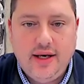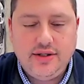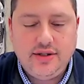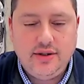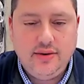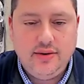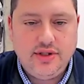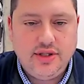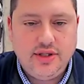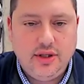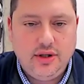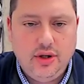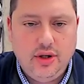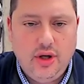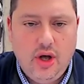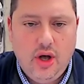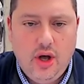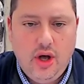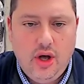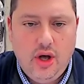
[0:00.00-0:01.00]
So it's a
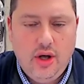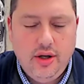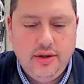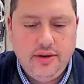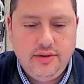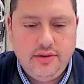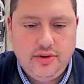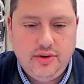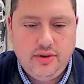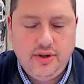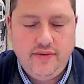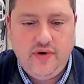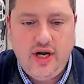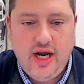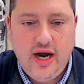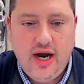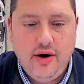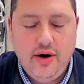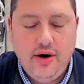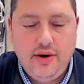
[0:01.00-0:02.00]
long, sort of
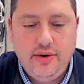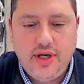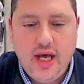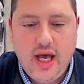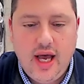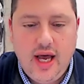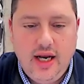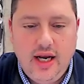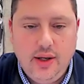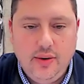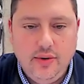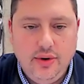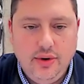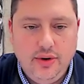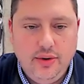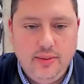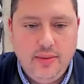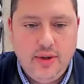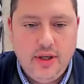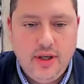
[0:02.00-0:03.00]
narrow dining
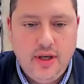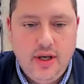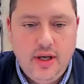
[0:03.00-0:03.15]
room.